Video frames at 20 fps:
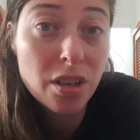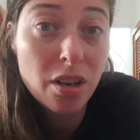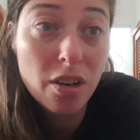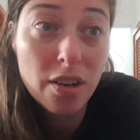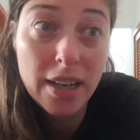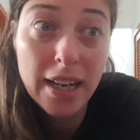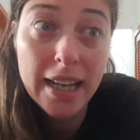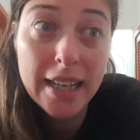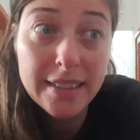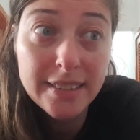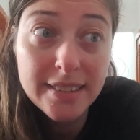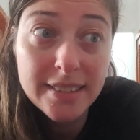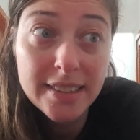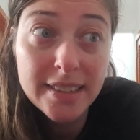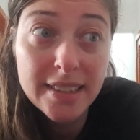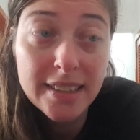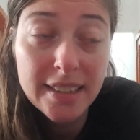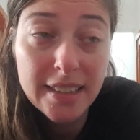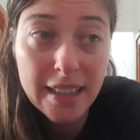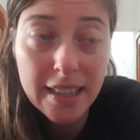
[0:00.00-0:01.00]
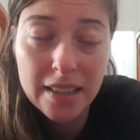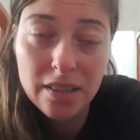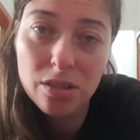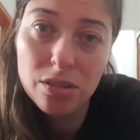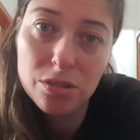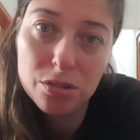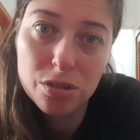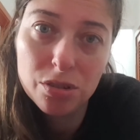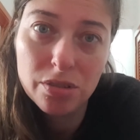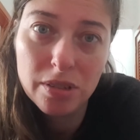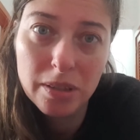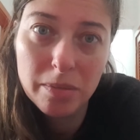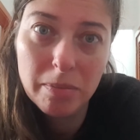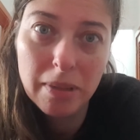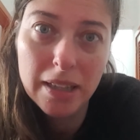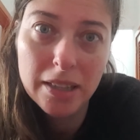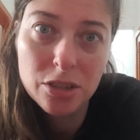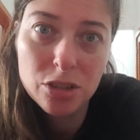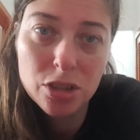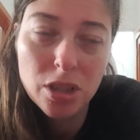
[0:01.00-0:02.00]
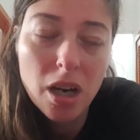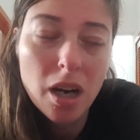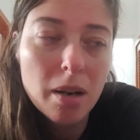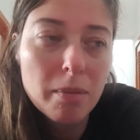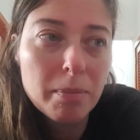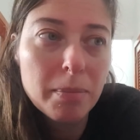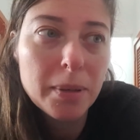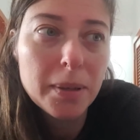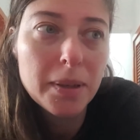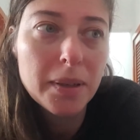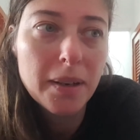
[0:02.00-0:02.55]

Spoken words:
on Etsy and also in my shop.